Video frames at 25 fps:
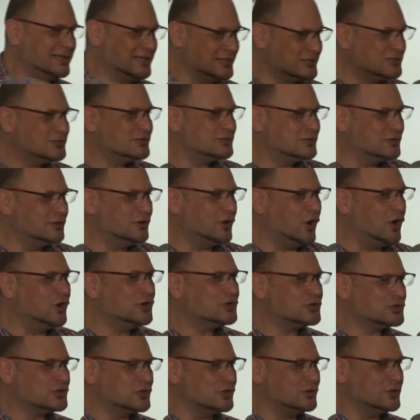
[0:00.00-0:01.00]
is
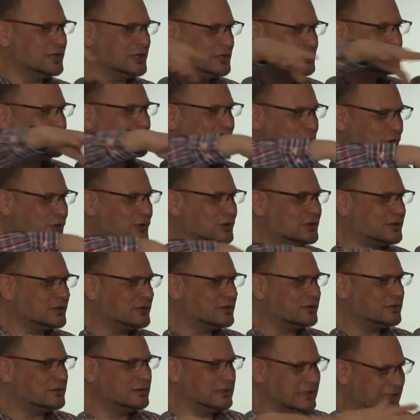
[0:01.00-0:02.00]
also needs to look
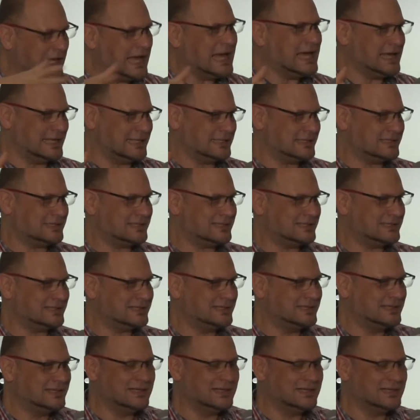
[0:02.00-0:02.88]
nice.